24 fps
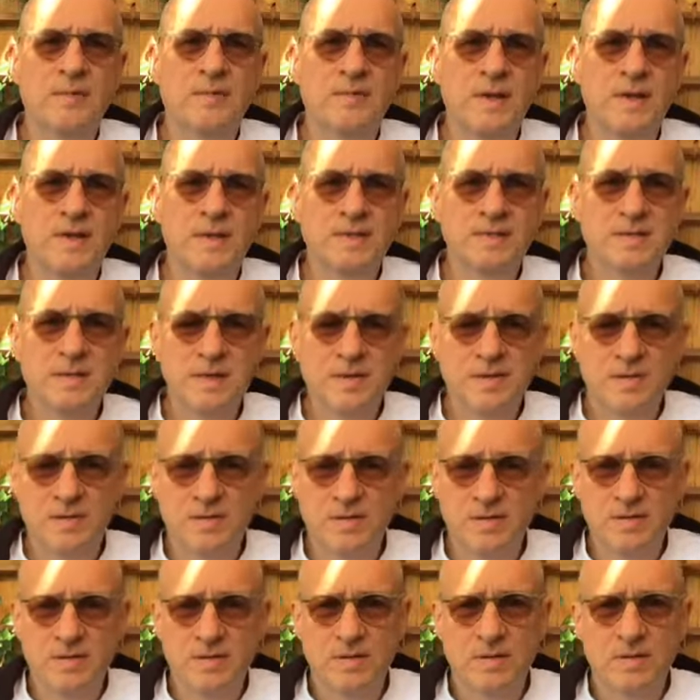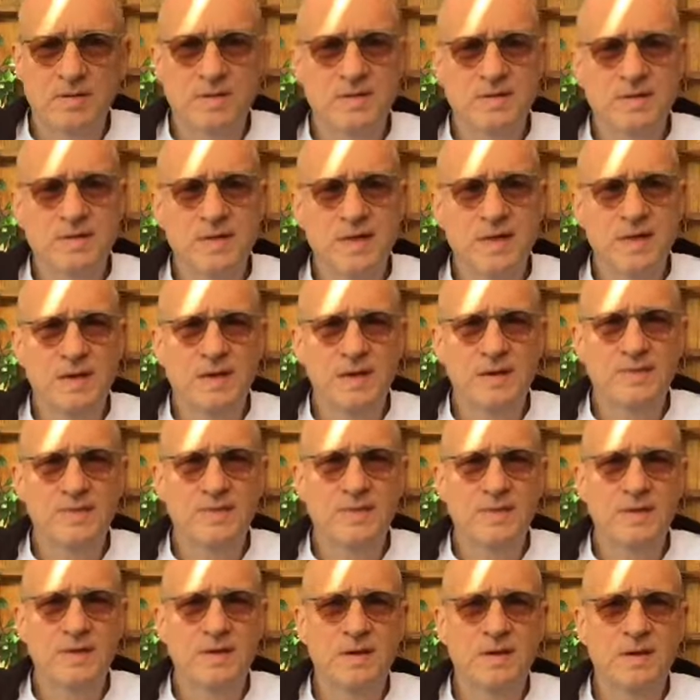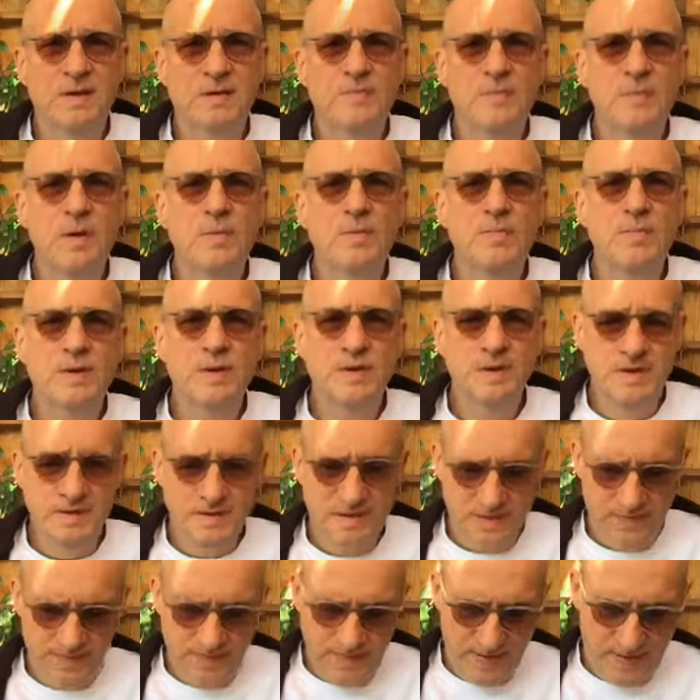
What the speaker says: based on your understanding of the appropriateness of